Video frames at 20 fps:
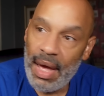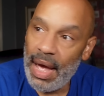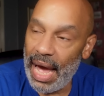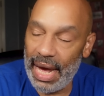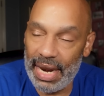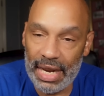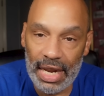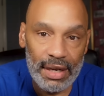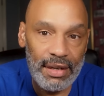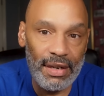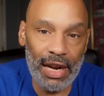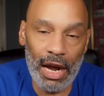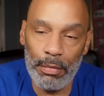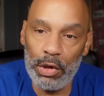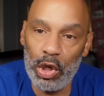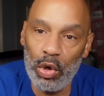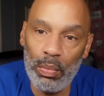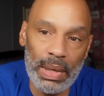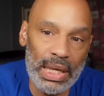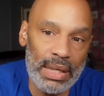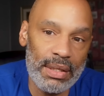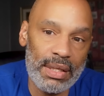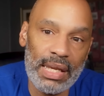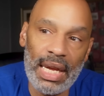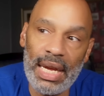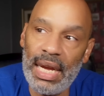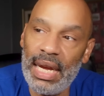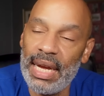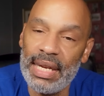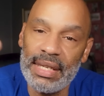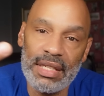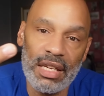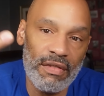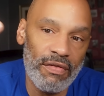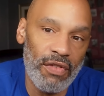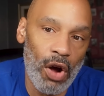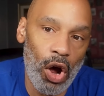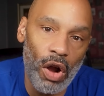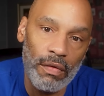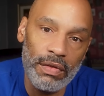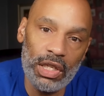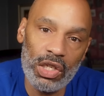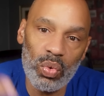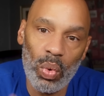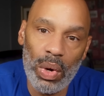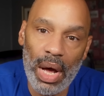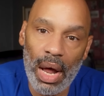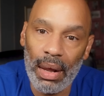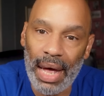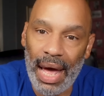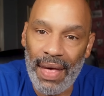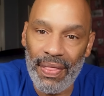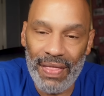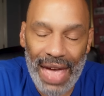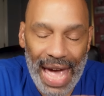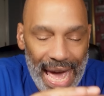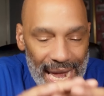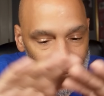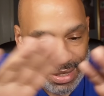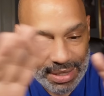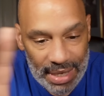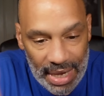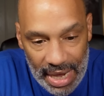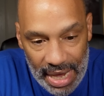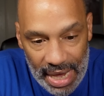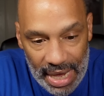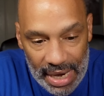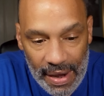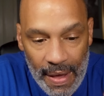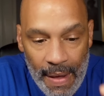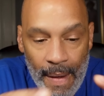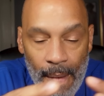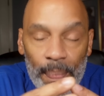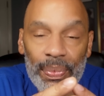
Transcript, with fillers: and the W B C is involved as well. And that is it.